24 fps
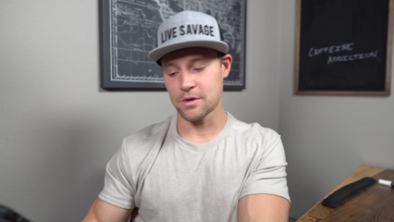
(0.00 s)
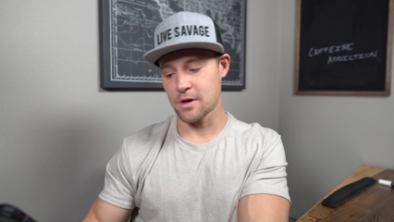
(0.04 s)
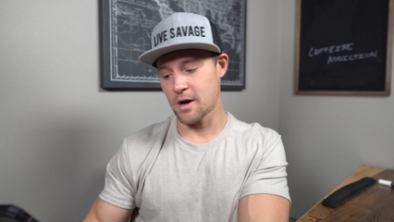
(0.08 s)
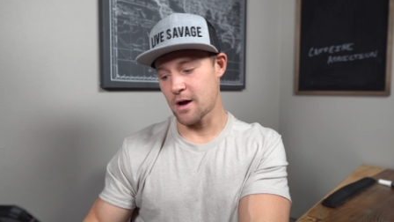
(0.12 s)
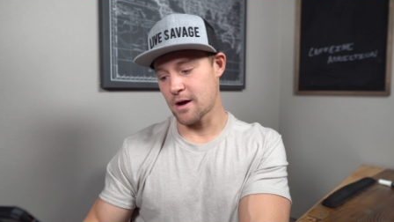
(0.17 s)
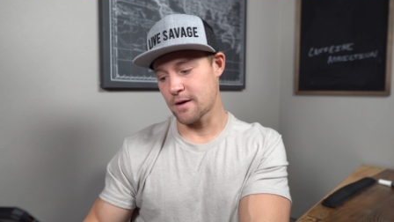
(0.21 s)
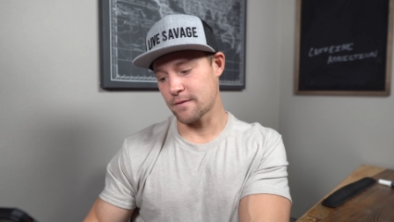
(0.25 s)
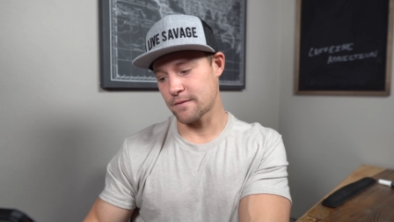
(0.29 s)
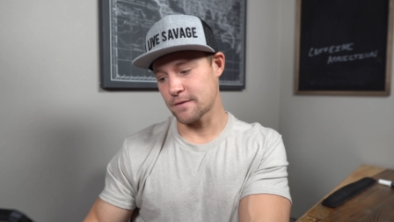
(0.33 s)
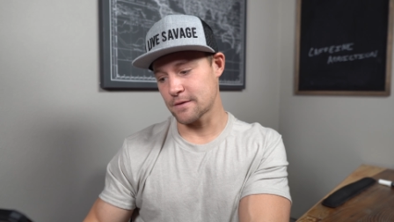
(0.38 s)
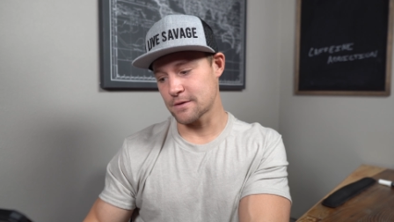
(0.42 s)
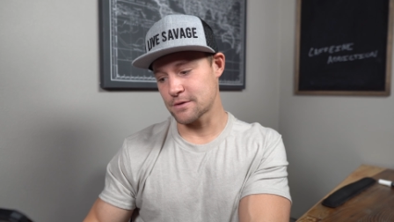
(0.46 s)

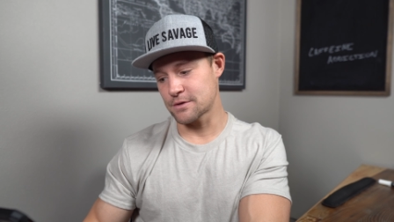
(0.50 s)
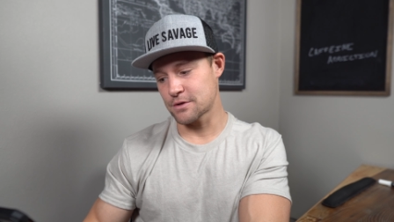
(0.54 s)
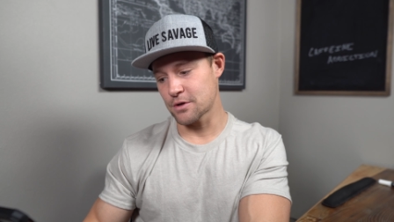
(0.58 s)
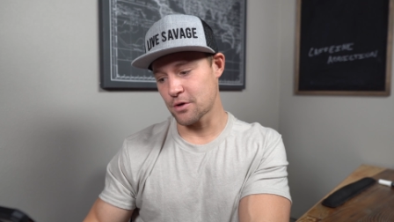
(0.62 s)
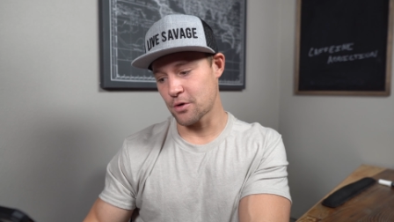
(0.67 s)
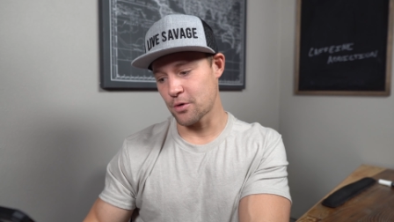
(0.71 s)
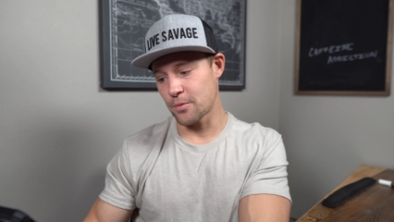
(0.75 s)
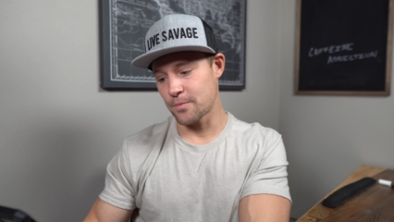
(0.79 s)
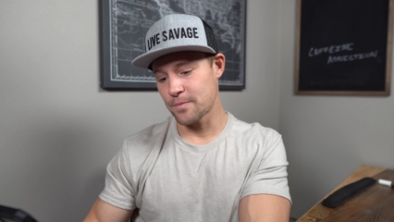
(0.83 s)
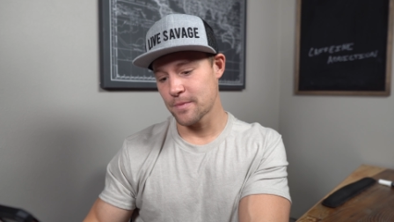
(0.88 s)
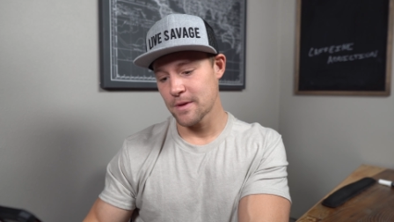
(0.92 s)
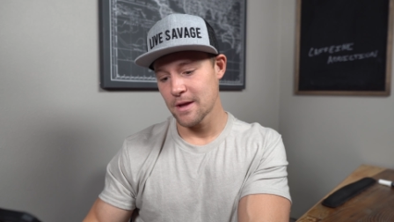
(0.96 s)
coffee.
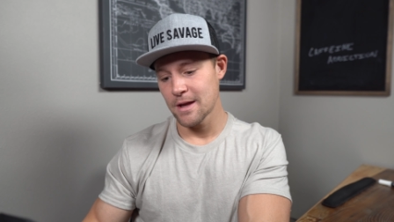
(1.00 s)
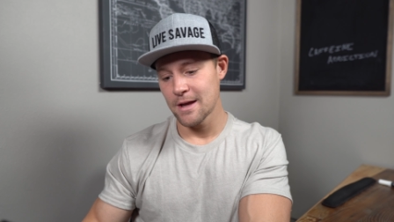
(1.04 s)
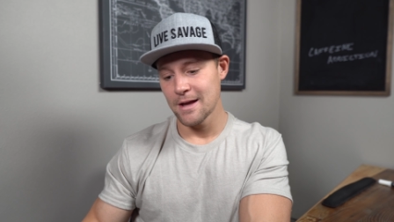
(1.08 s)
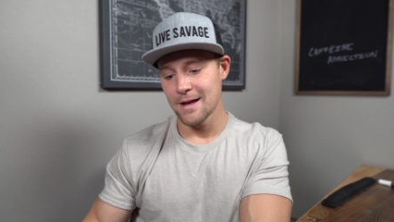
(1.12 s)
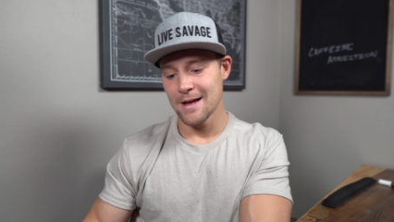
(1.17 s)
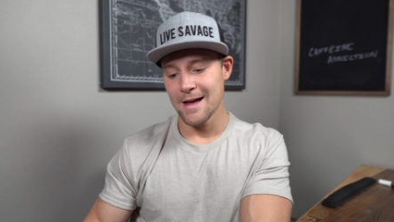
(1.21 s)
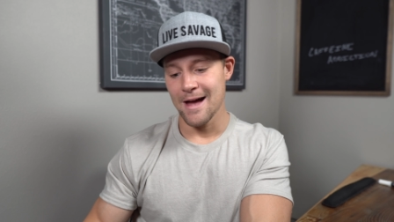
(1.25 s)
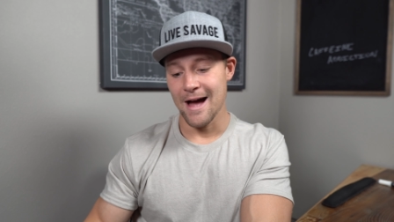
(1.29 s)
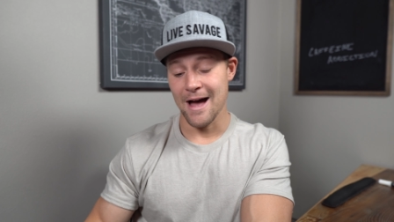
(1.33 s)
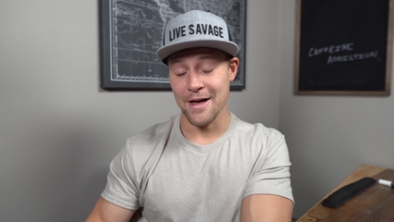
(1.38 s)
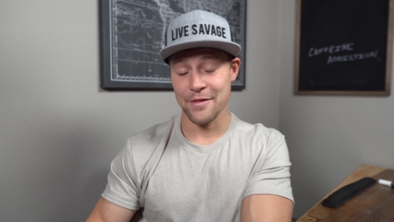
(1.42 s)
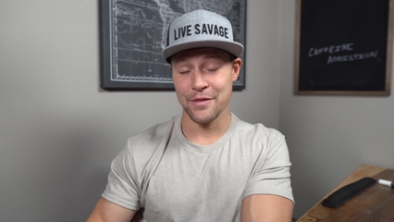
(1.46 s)
So
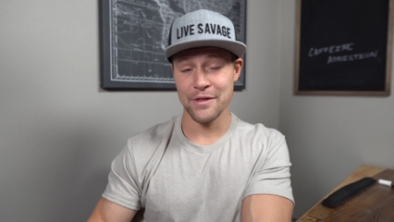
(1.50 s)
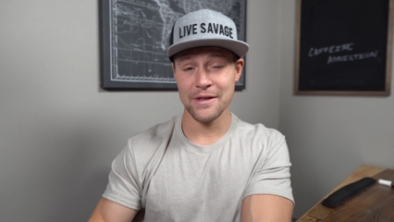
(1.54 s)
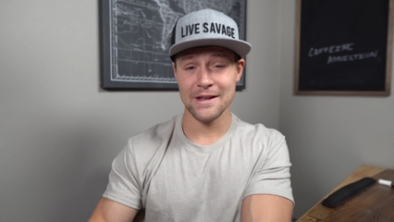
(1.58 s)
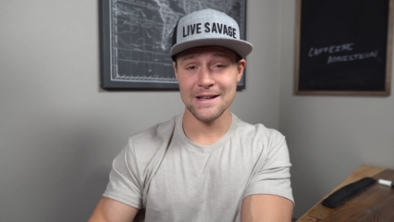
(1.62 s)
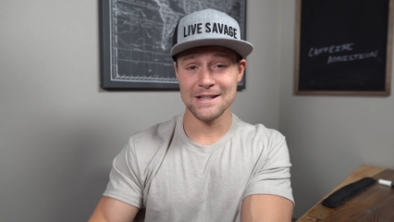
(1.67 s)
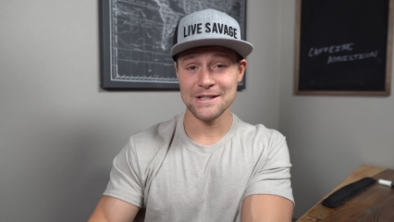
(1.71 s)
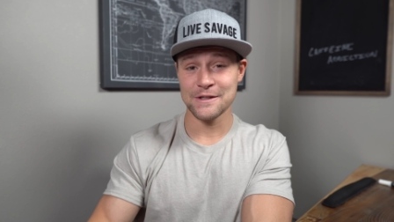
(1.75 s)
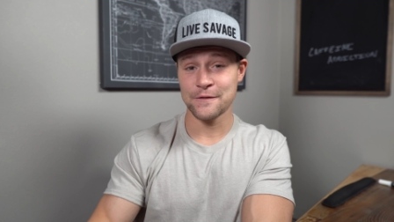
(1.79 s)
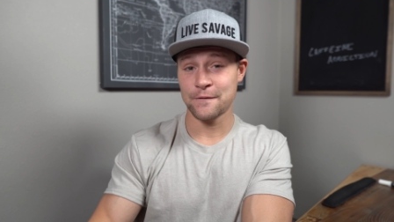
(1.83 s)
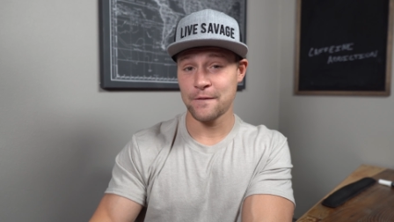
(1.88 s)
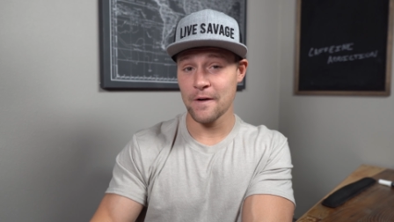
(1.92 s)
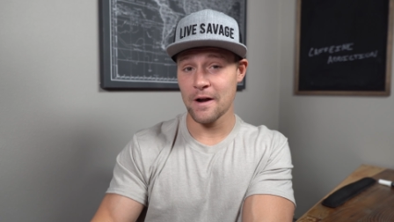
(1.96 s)
I think
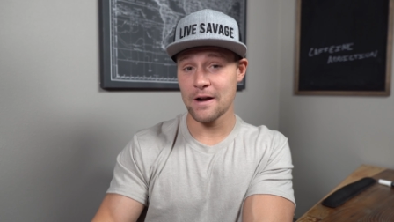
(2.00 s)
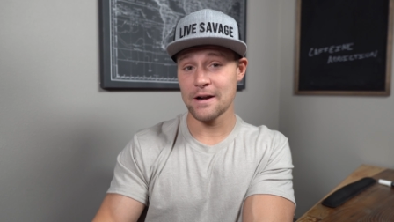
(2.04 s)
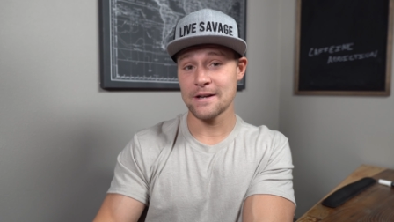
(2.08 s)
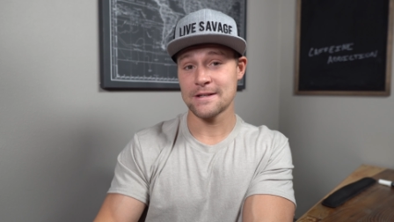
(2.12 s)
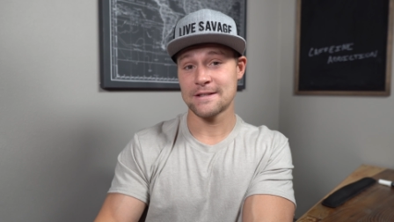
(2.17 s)
it's fair